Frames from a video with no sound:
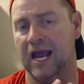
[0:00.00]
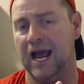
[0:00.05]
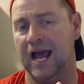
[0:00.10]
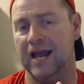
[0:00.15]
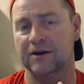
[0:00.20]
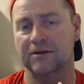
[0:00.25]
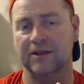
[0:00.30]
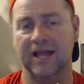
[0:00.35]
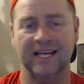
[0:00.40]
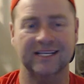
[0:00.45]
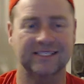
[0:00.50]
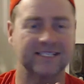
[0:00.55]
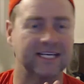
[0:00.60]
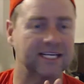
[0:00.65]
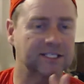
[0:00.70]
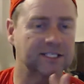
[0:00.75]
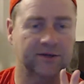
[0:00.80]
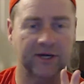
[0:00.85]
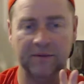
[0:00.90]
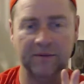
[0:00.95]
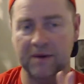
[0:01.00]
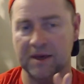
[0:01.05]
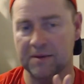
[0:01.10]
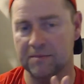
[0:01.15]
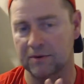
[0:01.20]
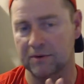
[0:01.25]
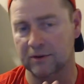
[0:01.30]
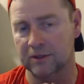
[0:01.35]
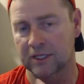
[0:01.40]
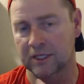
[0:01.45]
don't like censoring
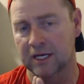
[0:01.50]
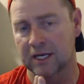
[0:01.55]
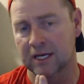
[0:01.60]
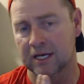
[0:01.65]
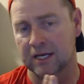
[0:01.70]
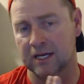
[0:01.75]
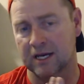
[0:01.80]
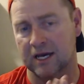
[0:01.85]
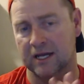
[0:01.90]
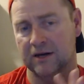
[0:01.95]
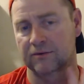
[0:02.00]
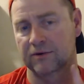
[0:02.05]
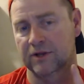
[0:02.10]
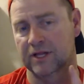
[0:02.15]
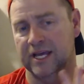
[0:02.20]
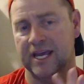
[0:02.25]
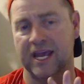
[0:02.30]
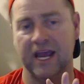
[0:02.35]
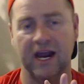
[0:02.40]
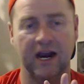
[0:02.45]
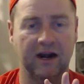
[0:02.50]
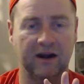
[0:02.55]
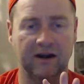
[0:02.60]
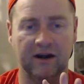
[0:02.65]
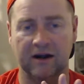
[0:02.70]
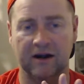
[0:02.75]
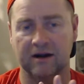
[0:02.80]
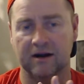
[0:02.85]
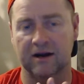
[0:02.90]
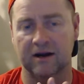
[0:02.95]
people. I don't really
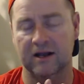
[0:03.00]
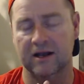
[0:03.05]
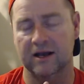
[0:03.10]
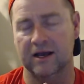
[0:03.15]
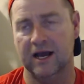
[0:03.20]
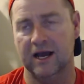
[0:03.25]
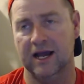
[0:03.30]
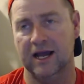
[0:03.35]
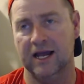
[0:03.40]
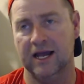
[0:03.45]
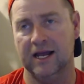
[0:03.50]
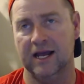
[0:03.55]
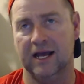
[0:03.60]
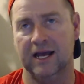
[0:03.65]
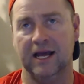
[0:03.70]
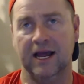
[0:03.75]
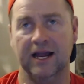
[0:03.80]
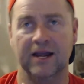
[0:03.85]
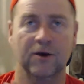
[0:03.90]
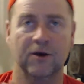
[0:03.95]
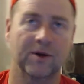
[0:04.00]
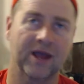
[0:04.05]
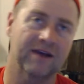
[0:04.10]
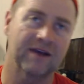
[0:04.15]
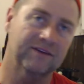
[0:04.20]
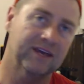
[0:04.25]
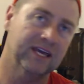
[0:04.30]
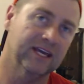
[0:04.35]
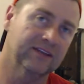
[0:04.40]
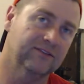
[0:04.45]
care. I know we
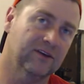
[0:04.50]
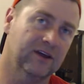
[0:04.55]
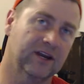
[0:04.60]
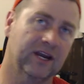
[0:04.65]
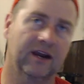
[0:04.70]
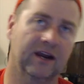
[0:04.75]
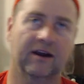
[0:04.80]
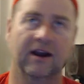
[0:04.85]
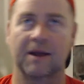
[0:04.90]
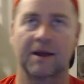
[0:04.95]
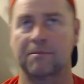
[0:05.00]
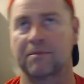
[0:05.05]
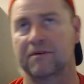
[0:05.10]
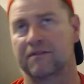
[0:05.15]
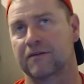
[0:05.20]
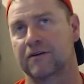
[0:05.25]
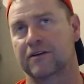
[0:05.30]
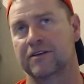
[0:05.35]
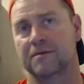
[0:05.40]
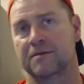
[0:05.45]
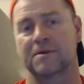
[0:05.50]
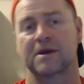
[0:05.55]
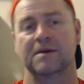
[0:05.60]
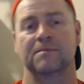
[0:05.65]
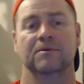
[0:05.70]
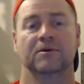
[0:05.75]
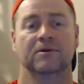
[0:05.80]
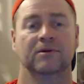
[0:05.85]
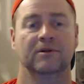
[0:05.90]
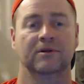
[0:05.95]
have kids on here. I prefer that
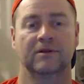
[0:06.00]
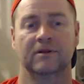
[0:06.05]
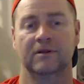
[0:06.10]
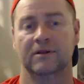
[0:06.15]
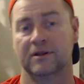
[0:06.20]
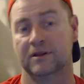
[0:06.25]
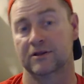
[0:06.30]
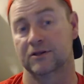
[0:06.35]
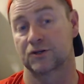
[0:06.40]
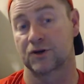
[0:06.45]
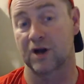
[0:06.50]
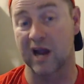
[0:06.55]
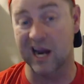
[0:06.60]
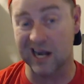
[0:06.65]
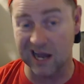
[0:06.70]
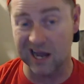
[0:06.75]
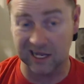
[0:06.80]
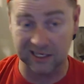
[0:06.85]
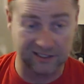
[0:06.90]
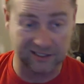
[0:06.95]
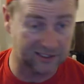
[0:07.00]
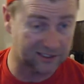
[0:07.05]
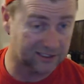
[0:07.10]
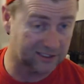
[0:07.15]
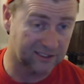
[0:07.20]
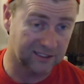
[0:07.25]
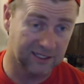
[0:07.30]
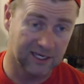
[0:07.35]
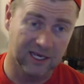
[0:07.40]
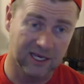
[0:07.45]
people try not
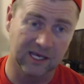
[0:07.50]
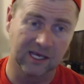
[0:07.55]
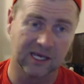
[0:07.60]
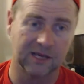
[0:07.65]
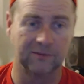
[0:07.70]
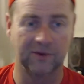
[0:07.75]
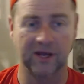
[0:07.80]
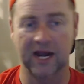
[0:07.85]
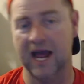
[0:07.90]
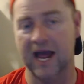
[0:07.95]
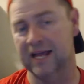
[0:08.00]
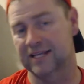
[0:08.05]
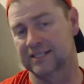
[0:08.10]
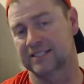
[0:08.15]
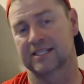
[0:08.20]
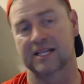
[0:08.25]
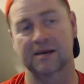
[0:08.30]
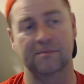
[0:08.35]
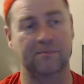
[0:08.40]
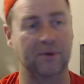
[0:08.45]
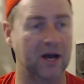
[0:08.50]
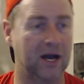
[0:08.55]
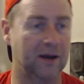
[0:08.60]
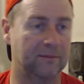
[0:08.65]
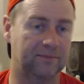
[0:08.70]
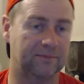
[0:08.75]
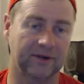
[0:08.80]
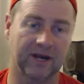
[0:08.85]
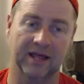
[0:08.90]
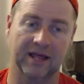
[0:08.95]
to, but I slip
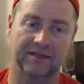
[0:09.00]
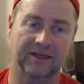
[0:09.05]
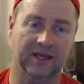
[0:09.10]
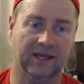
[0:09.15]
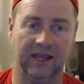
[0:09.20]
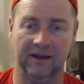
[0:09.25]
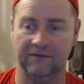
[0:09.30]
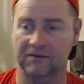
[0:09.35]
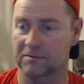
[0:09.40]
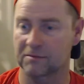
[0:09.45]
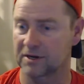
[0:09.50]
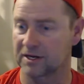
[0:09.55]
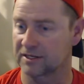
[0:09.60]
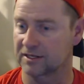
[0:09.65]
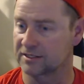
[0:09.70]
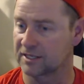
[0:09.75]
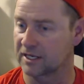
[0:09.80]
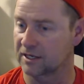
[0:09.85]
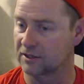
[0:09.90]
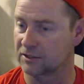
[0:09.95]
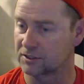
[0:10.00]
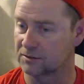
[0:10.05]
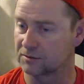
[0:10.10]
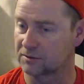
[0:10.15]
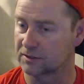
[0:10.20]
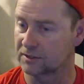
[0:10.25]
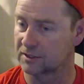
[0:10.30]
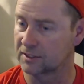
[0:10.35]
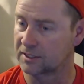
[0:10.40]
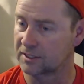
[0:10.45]
up, and I think everybody's
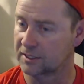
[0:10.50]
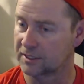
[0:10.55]
eligible to.